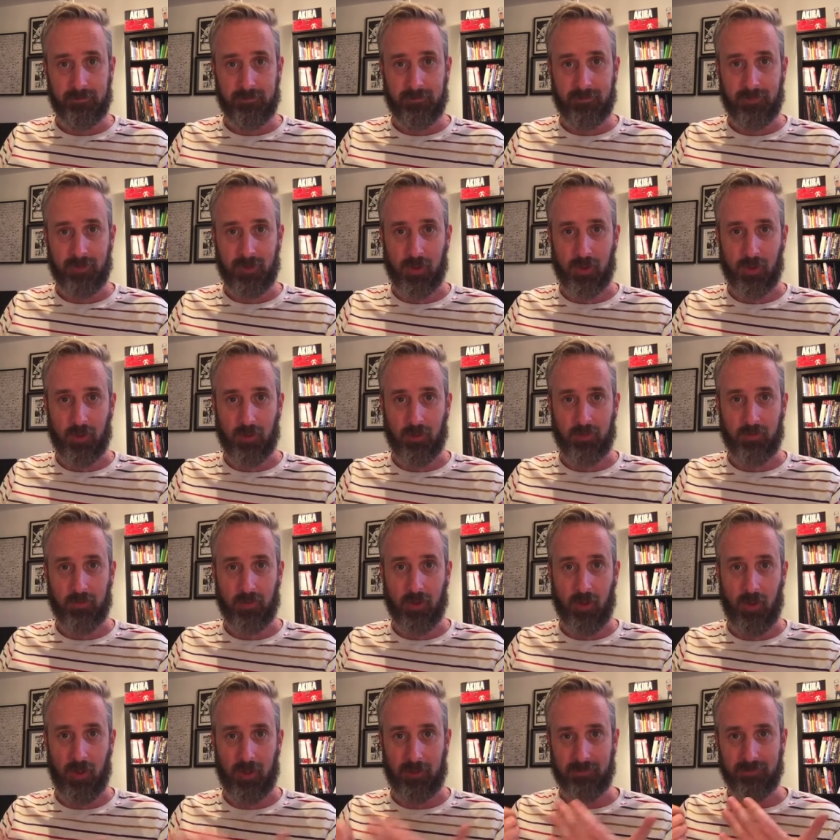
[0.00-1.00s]
So
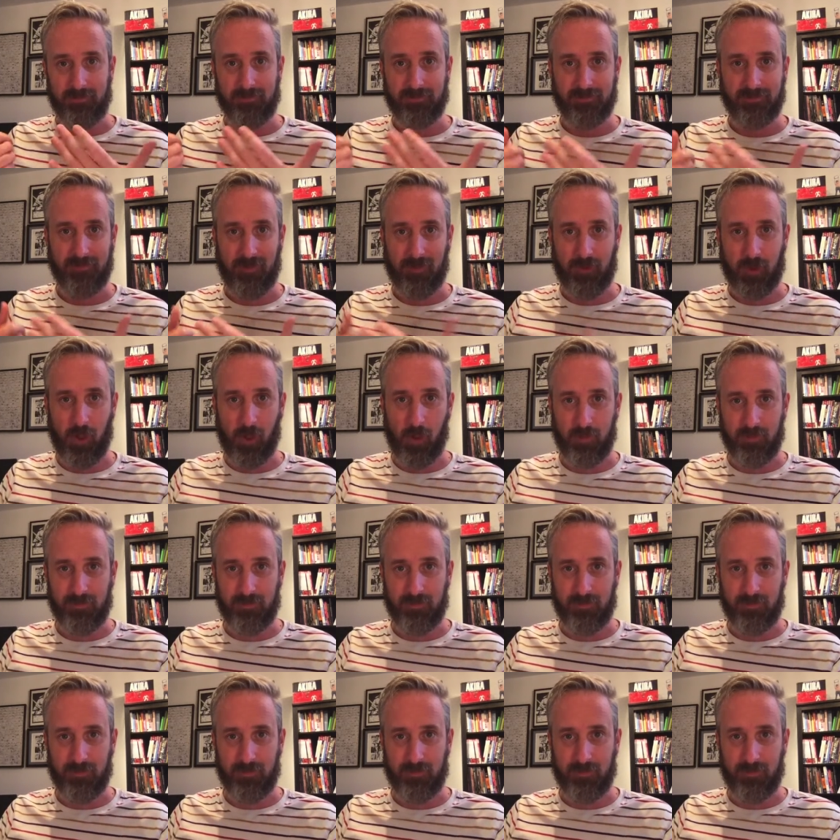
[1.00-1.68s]
all right, let's go.